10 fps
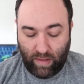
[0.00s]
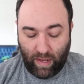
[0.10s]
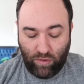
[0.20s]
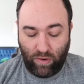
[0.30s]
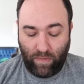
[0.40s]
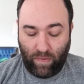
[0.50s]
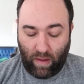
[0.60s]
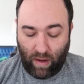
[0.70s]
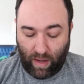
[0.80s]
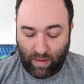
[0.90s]
teacher's
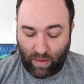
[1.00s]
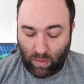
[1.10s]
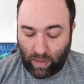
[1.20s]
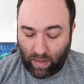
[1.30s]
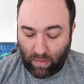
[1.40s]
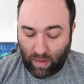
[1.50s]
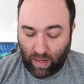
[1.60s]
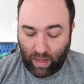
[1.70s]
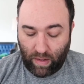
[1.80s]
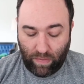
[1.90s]
there acting
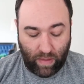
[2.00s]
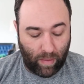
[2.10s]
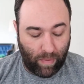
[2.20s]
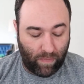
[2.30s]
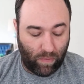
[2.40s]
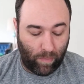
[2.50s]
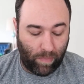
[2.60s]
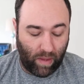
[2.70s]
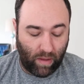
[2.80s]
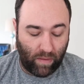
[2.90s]
cray-cray, and then the monster
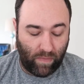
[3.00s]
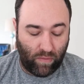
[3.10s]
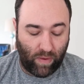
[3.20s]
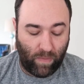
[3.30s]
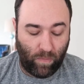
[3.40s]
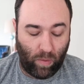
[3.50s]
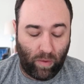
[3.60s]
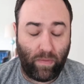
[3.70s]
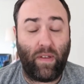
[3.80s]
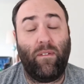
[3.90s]
appears and
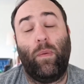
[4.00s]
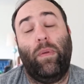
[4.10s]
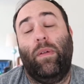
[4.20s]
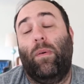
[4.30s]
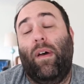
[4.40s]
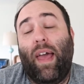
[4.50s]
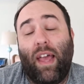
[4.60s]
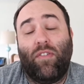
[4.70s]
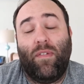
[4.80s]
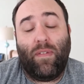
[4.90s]
transforms. You have a really cool
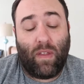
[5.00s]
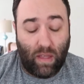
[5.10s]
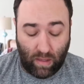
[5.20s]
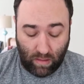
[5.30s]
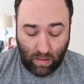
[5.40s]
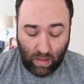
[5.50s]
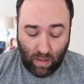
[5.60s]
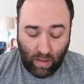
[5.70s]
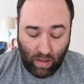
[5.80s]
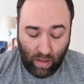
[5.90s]
action scene.
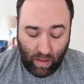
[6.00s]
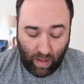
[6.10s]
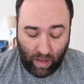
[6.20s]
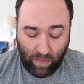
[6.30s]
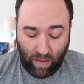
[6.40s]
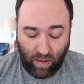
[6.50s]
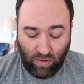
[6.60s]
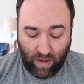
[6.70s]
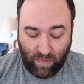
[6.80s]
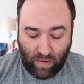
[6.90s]
And then she
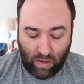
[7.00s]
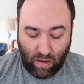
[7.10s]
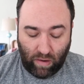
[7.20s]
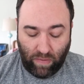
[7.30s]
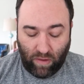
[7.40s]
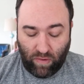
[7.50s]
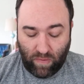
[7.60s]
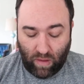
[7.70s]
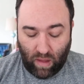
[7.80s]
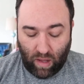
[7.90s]
does the tiara, then she's
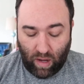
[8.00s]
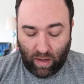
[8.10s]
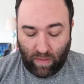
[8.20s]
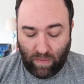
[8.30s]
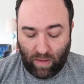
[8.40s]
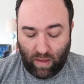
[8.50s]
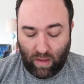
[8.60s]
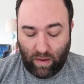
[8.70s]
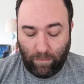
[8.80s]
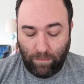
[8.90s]
gone, and
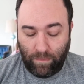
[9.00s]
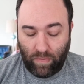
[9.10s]
then